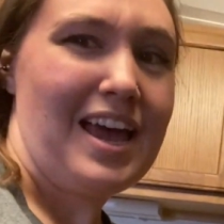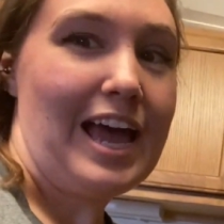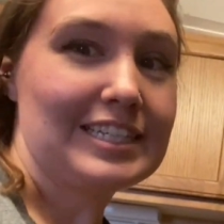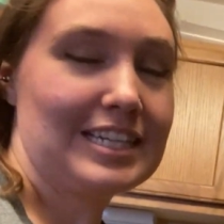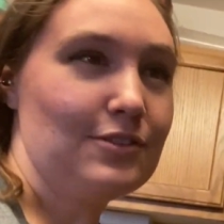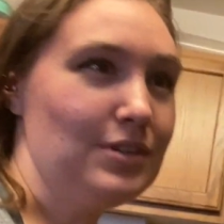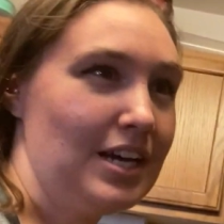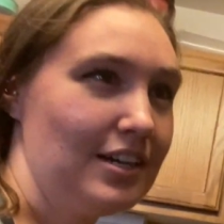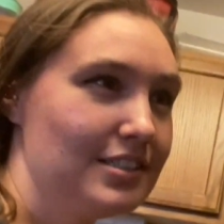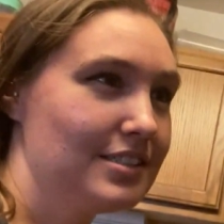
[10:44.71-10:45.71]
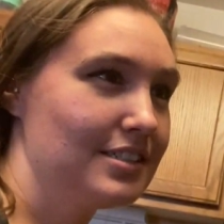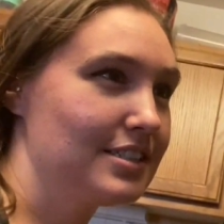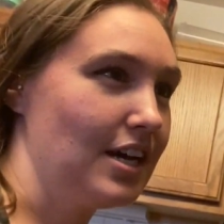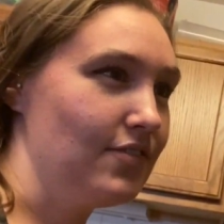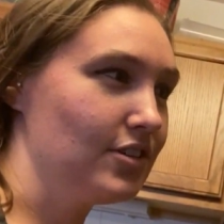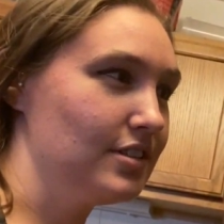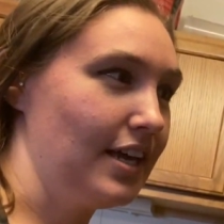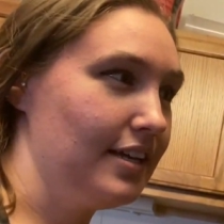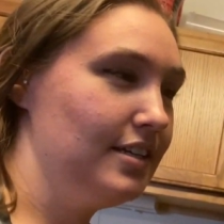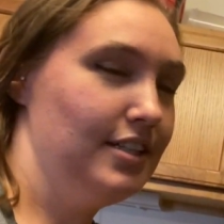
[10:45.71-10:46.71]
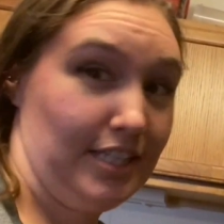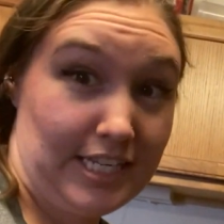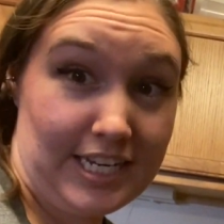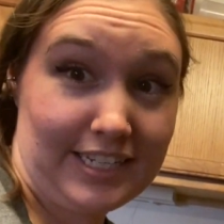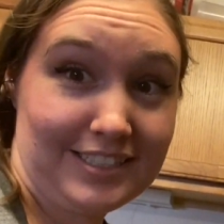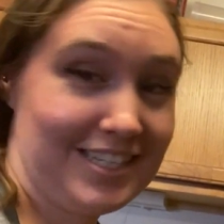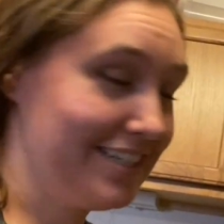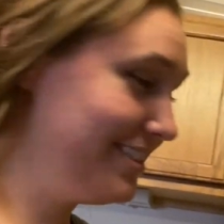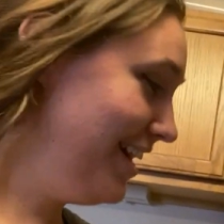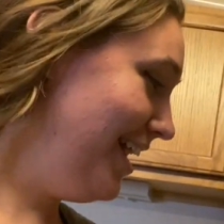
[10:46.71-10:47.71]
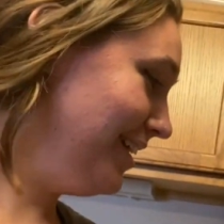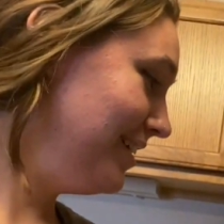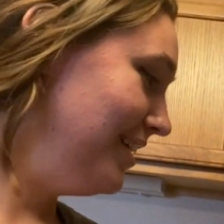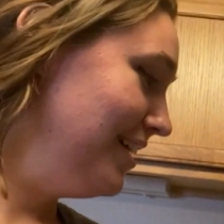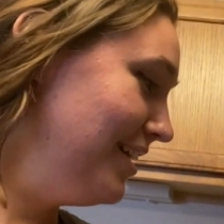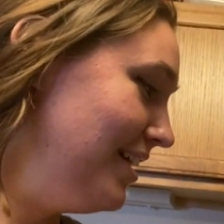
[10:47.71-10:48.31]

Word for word: has anyone else discovered like cleaning TikTok?